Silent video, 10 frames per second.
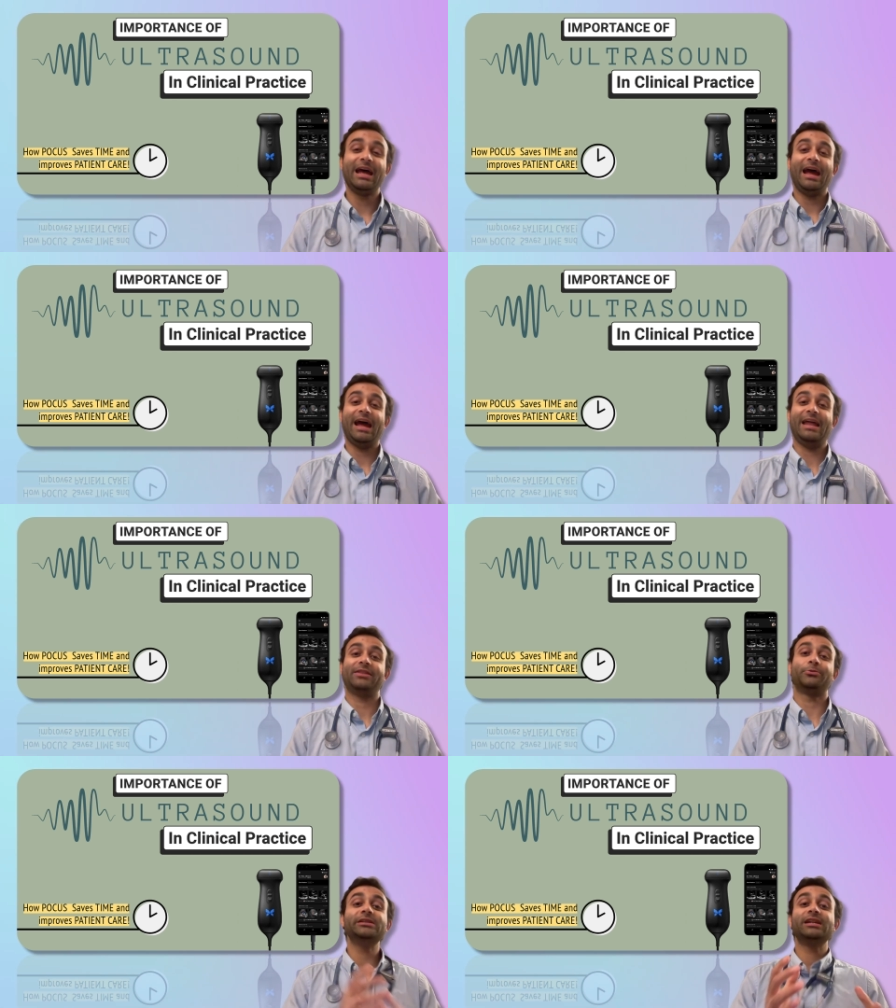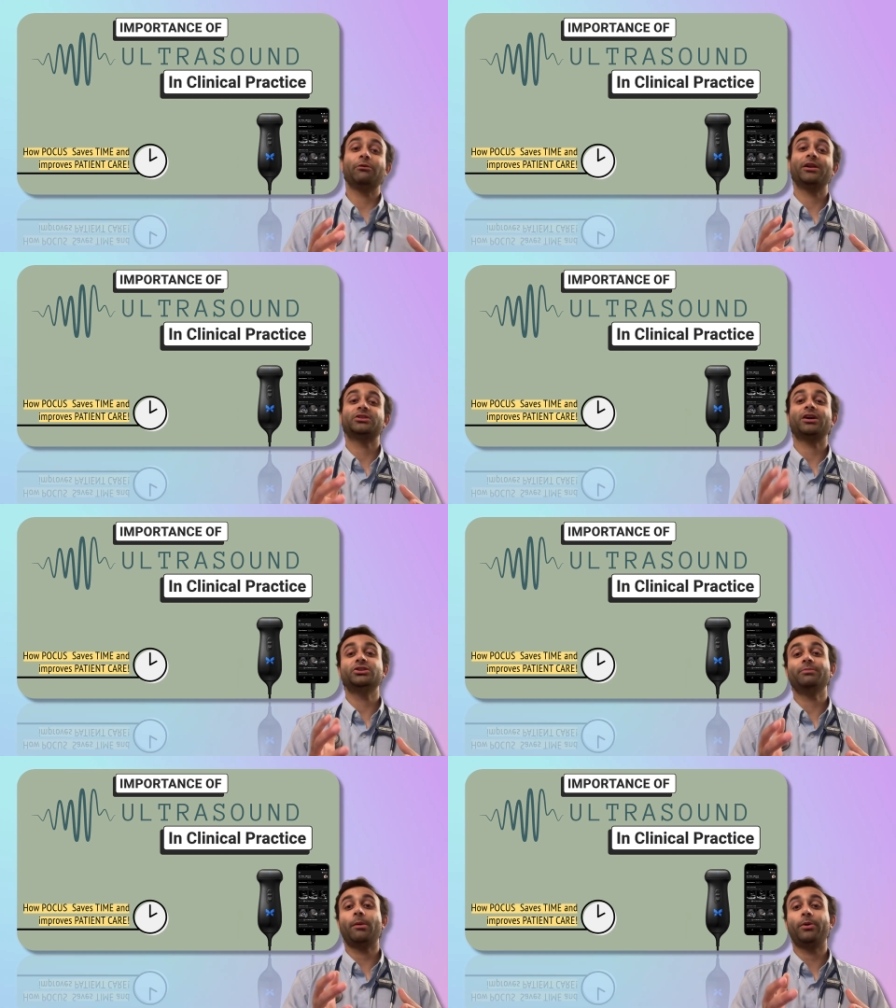And the reason I want to talk to
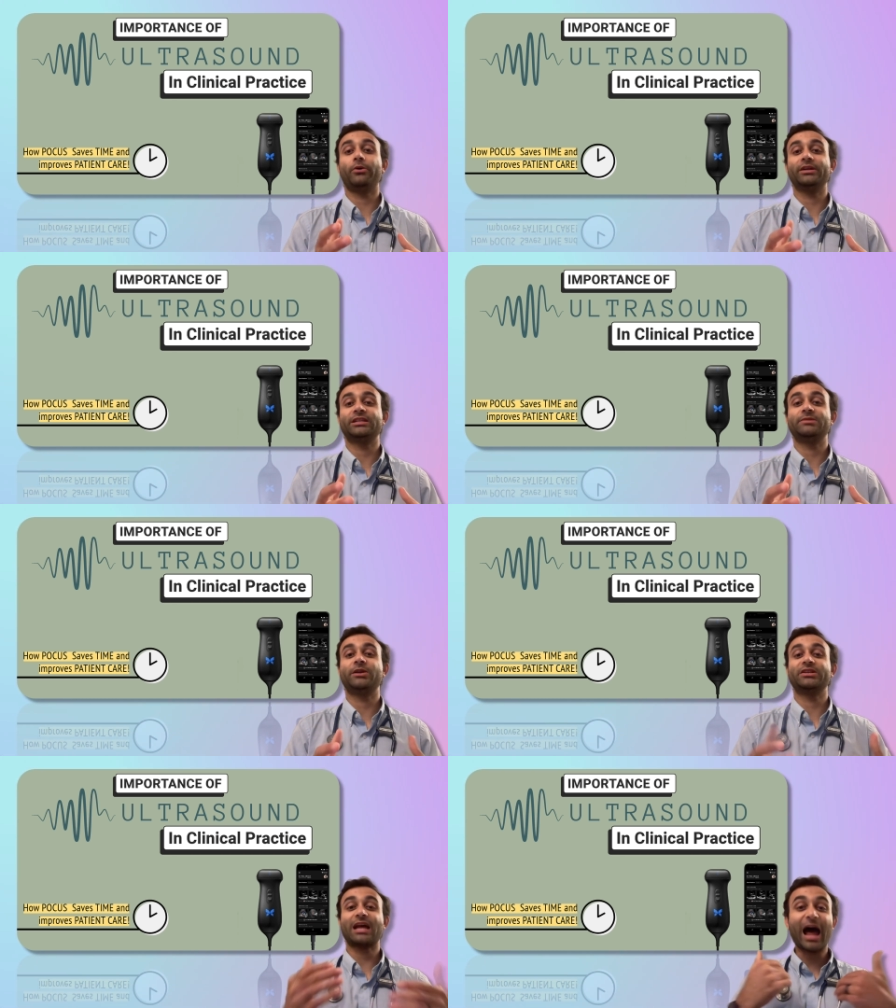you about POCUS is because